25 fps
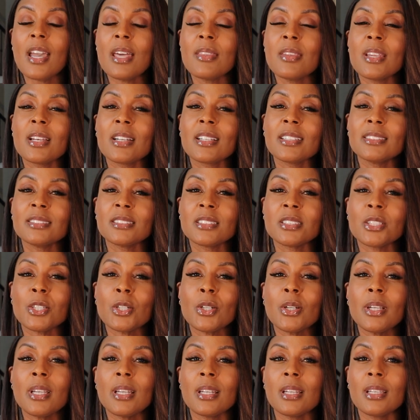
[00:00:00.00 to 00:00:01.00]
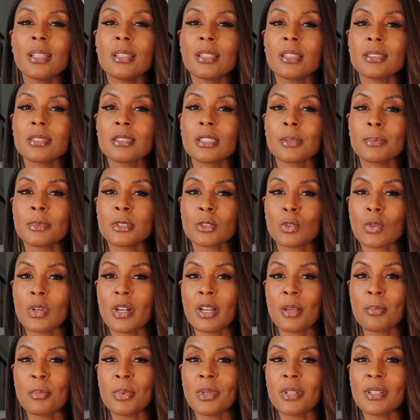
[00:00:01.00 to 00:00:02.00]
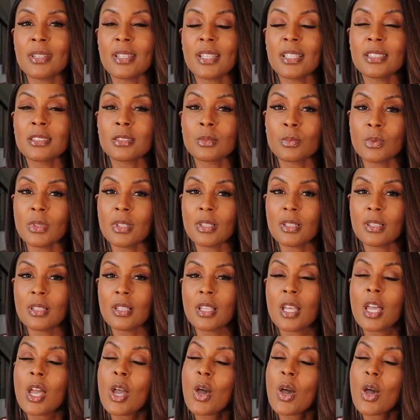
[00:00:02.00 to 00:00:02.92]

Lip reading: and then consider hitting the subscribe button as well.